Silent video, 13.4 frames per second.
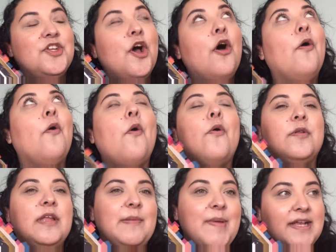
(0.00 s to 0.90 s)
one
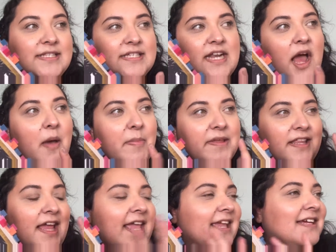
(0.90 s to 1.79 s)
totally picked it up
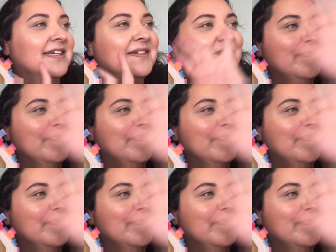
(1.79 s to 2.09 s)
and like